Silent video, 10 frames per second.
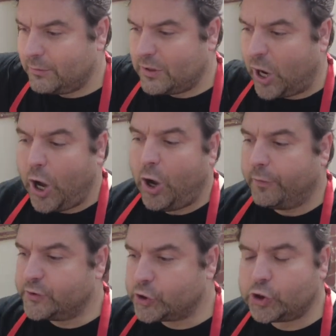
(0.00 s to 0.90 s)

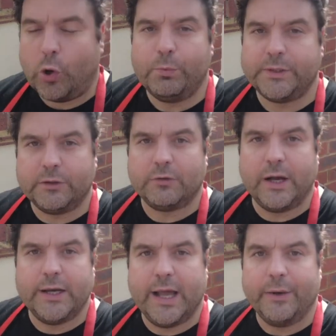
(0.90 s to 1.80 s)
carved, sculpted
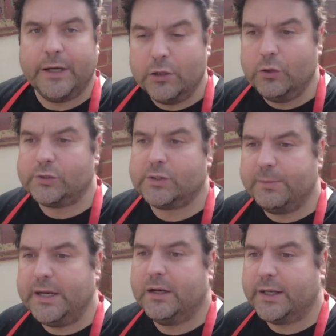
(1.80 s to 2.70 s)
right now. It looks to
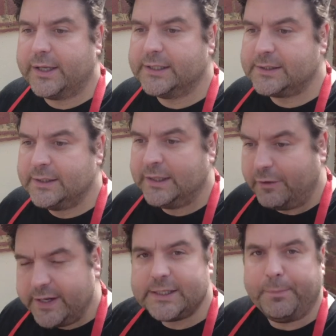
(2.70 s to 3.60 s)
me like
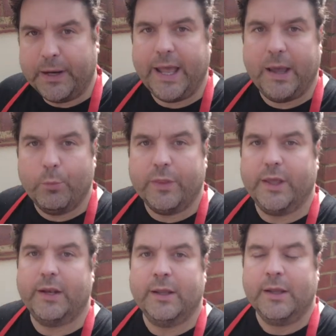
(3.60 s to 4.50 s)
there is a plan with
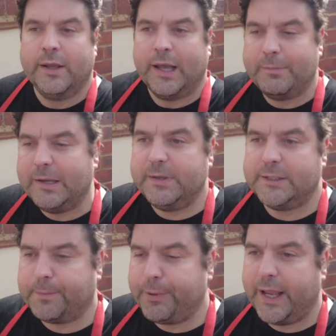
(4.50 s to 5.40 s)
it. And maybe
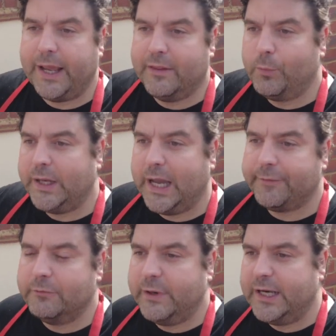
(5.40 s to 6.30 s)
it's a plan that we
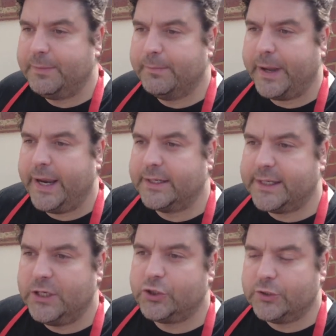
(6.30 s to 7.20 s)
haven't really been paying
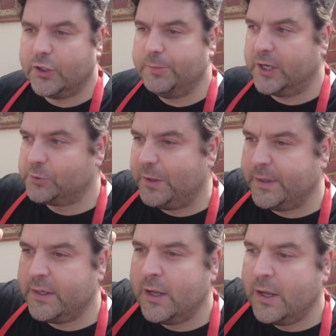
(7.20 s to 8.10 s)
attention to because we've
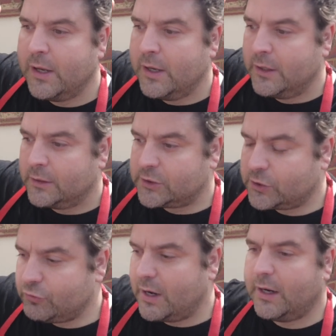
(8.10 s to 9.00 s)
been
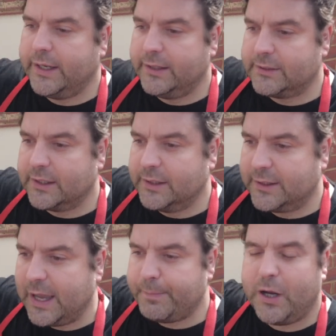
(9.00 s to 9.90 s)
struggling to
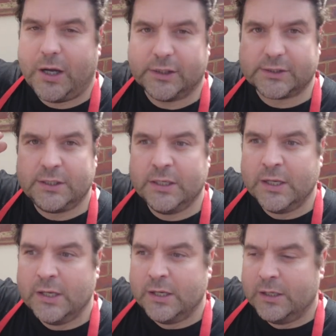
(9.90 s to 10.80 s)
get past
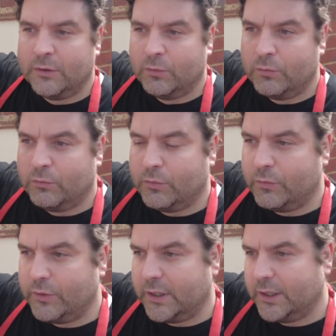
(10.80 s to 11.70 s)

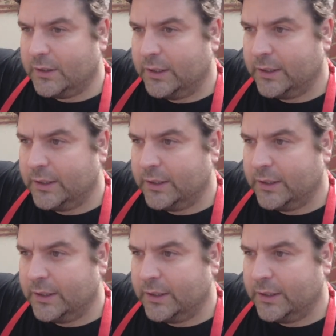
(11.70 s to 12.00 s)
the